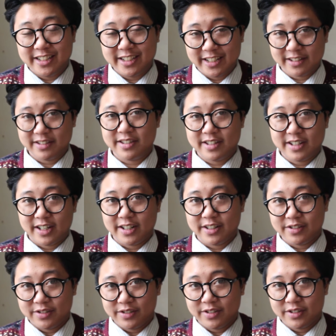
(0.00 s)
did
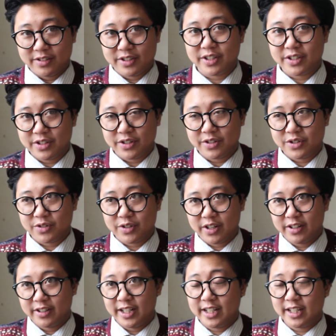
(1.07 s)
start on
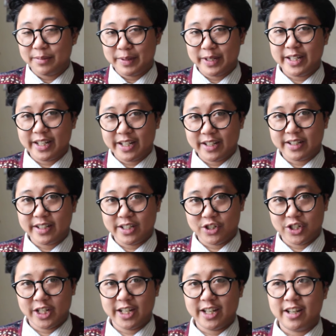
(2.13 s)
testosterone like at the beginning of
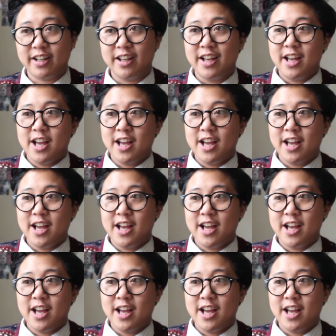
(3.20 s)
this year,